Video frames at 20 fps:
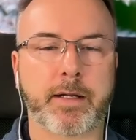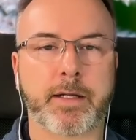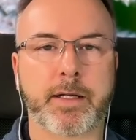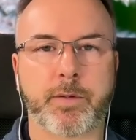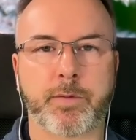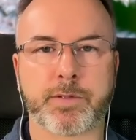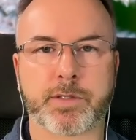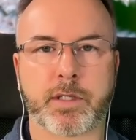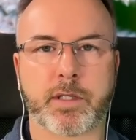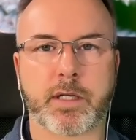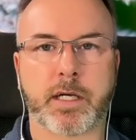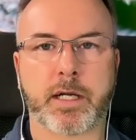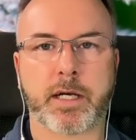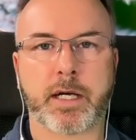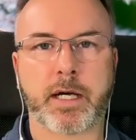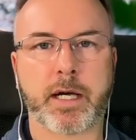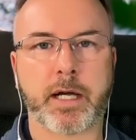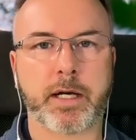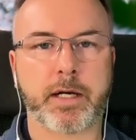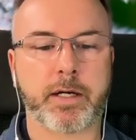It was a lot
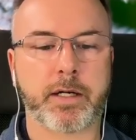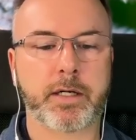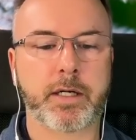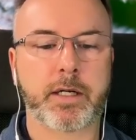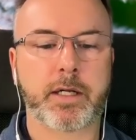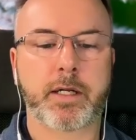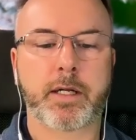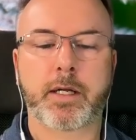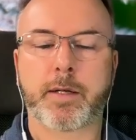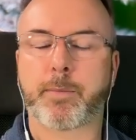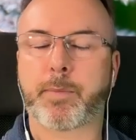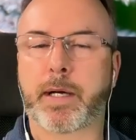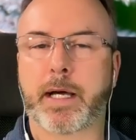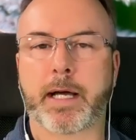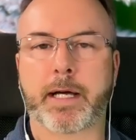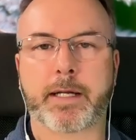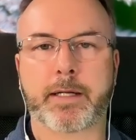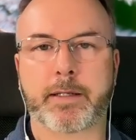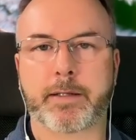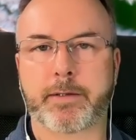higher
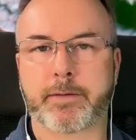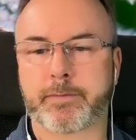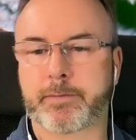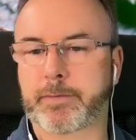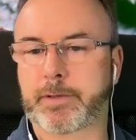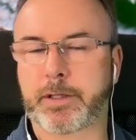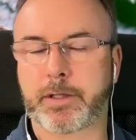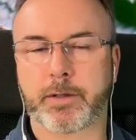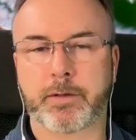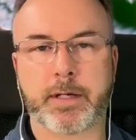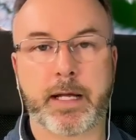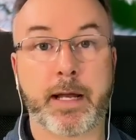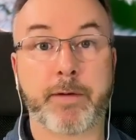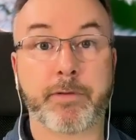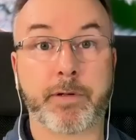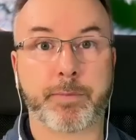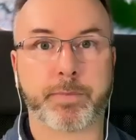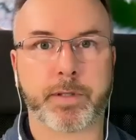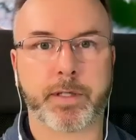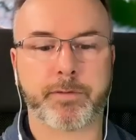back in you know
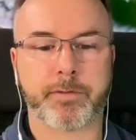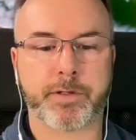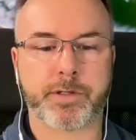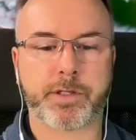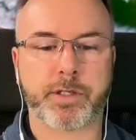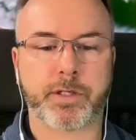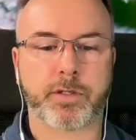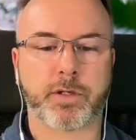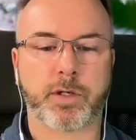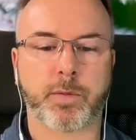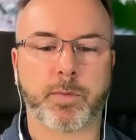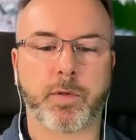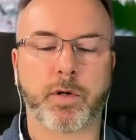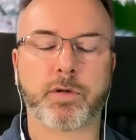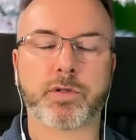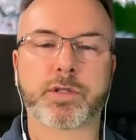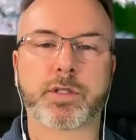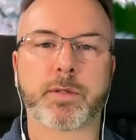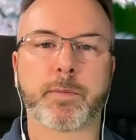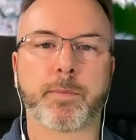every previous year almost,